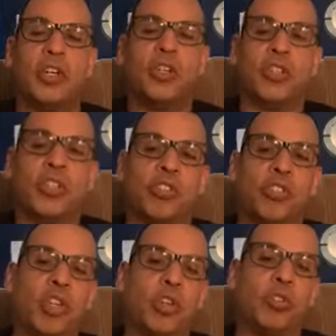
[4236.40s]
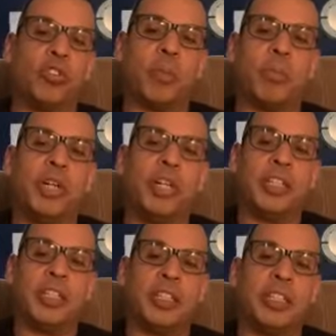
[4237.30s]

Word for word: so to put it, yeah,